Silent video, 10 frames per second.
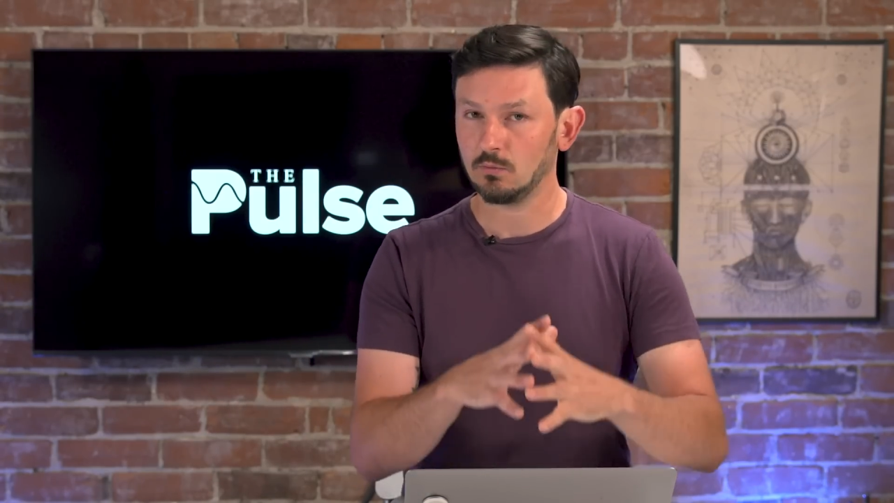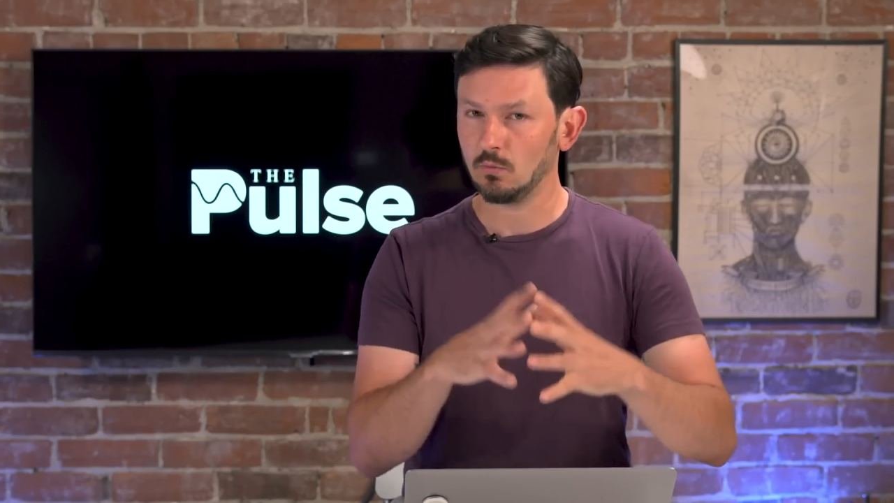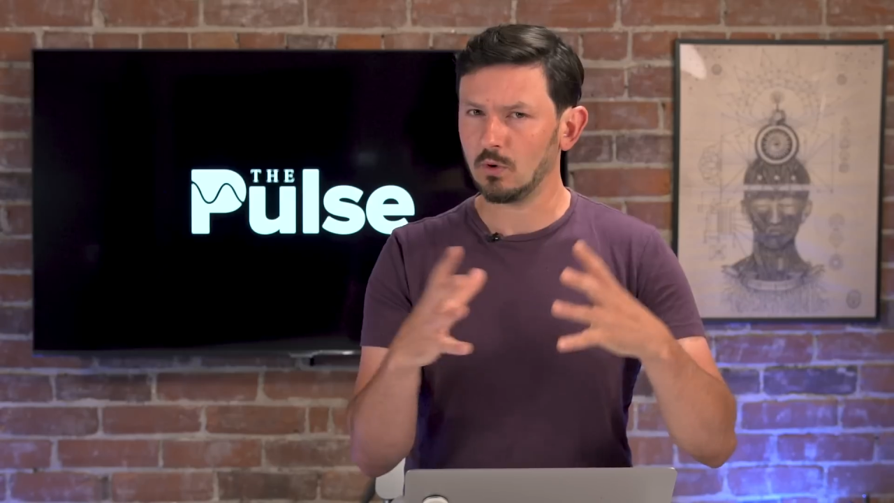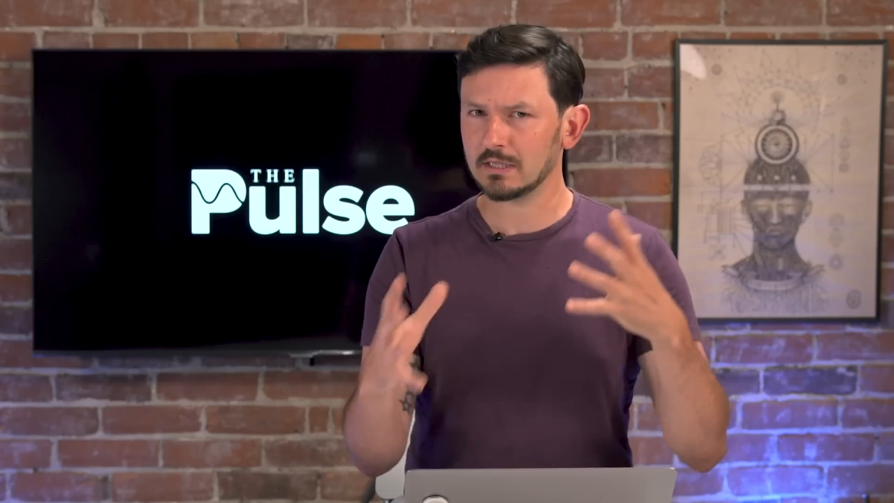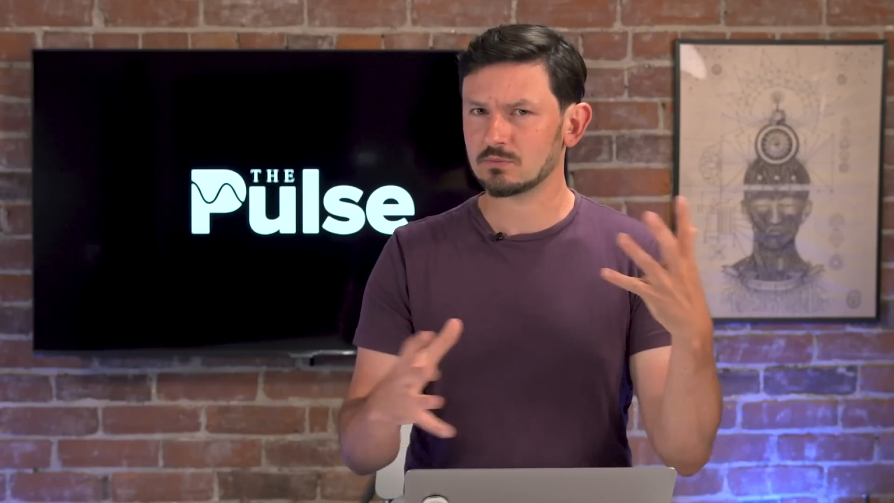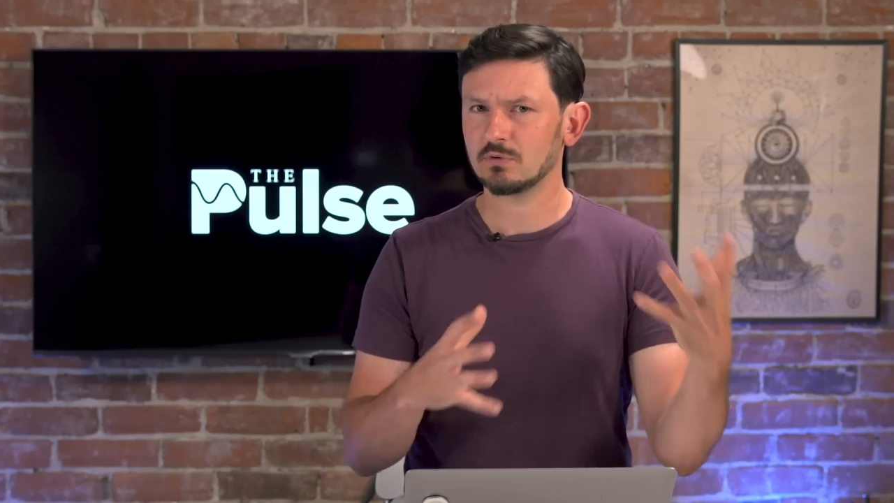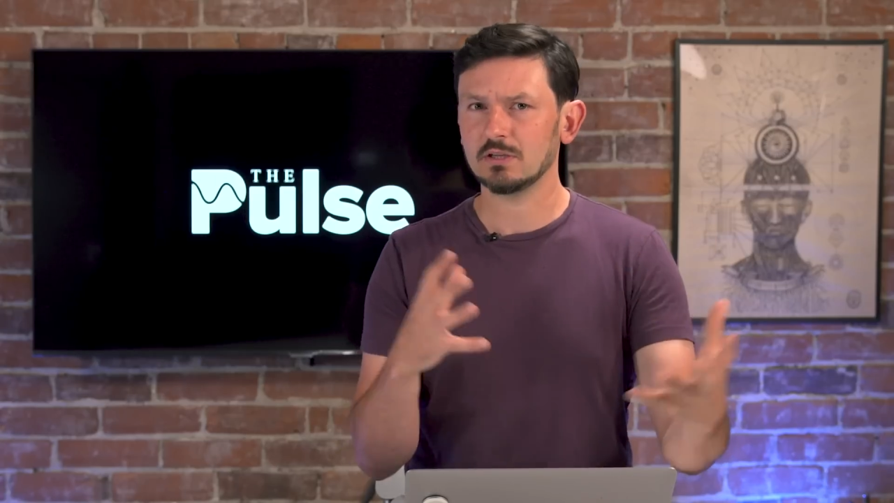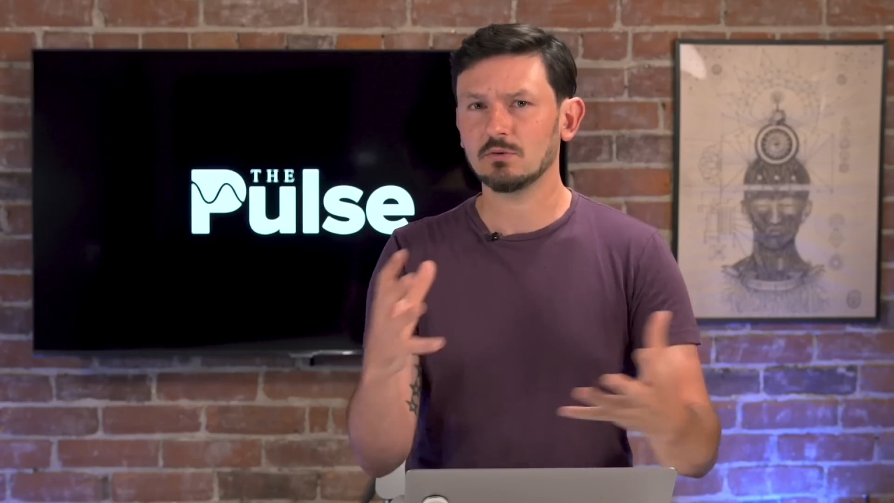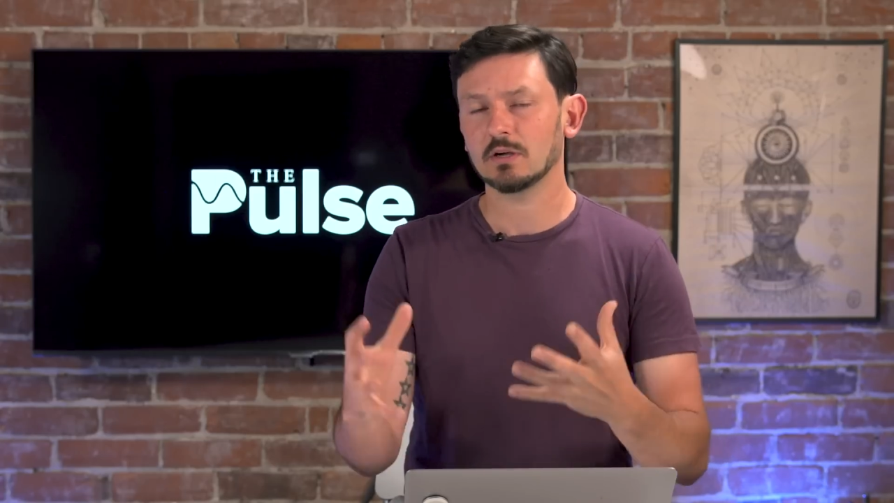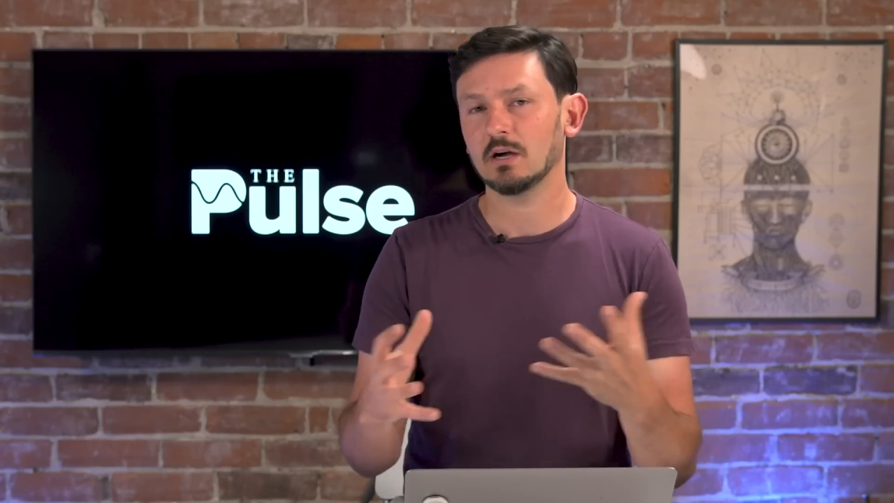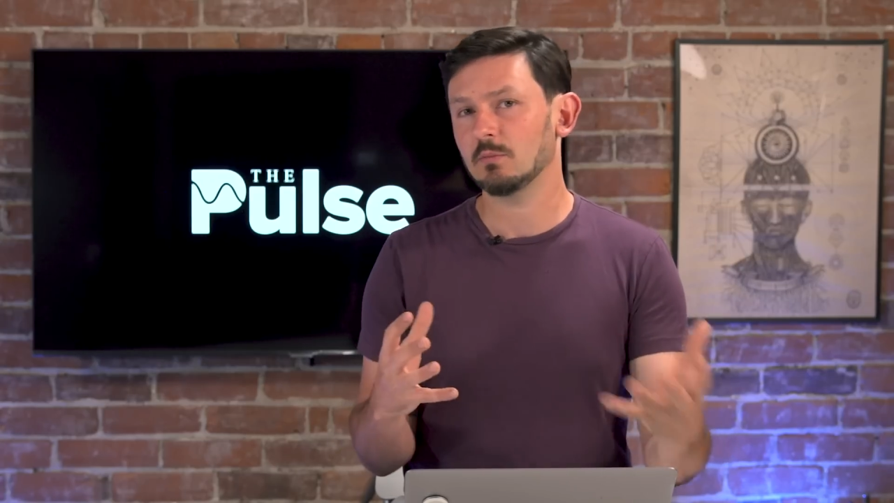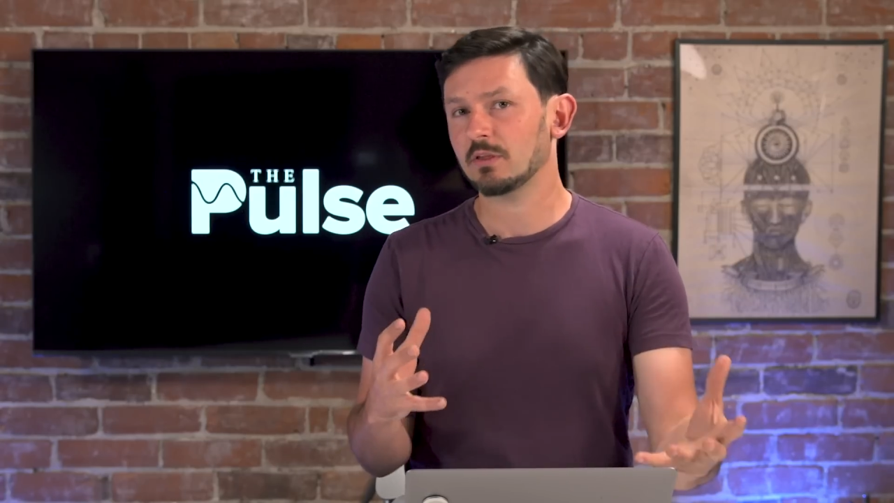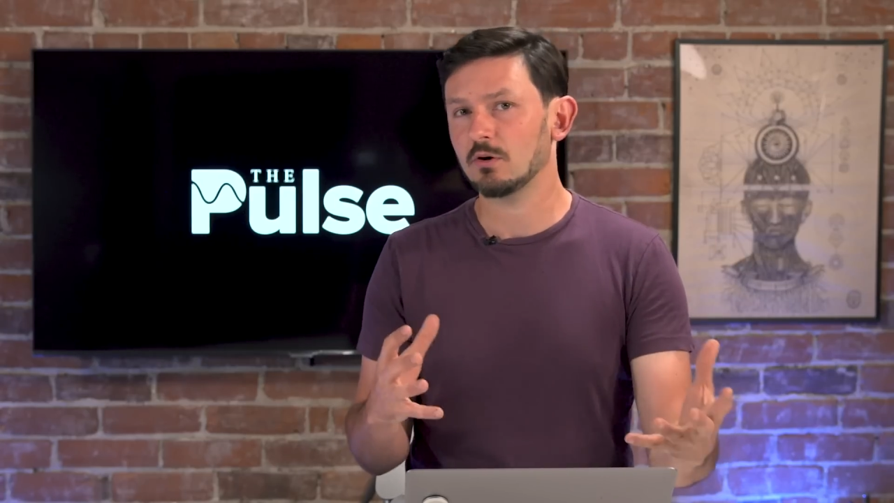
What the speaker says: What's really going on with